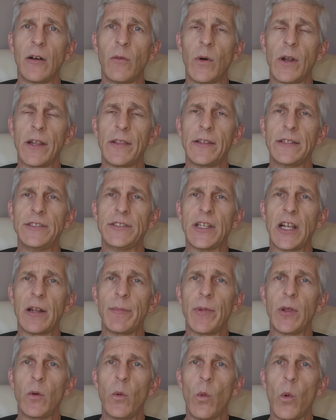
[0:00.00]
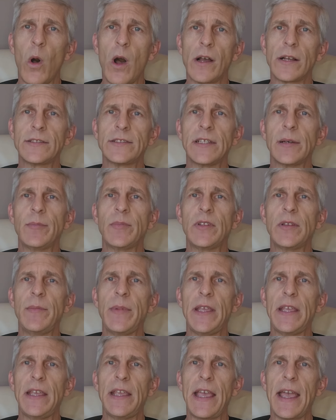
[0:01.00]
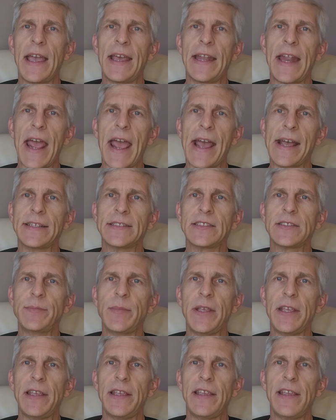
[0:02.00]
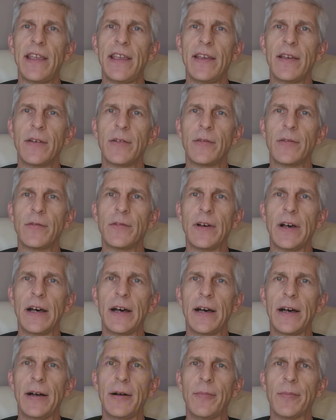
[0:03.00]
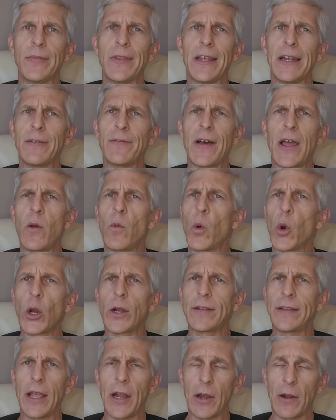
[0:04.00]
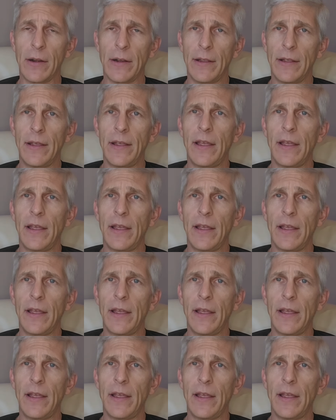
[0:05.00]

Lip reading: one of the gentlemen walks up to me and asks me if I worked there,